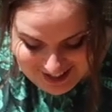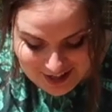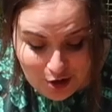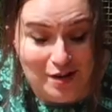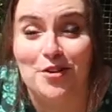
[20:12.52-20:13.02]

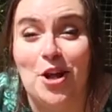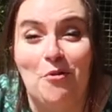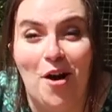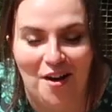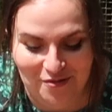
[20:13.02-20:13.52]
Don't even know
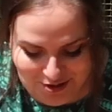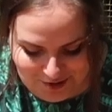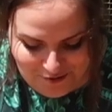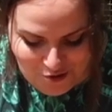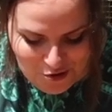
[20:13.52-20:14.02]
what half those
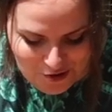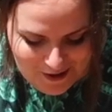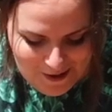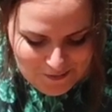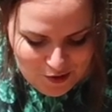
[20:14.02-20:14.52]
are for.
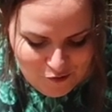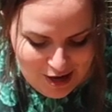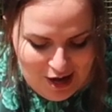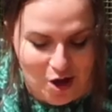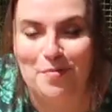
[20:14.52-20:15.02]

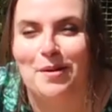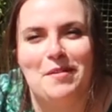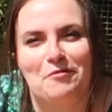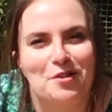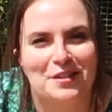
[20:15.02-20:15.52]
Really hope I'm
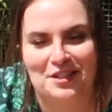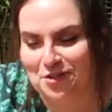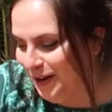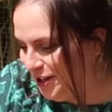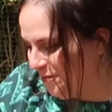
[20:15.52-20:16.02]
never in a
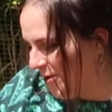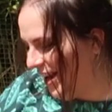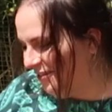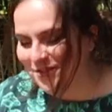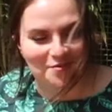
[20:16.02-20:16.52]
situation where I
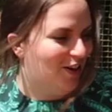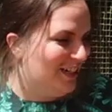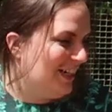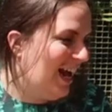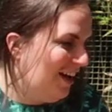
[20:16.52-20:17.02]
have to
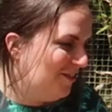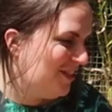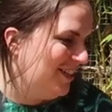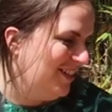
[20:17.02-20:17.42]
find out.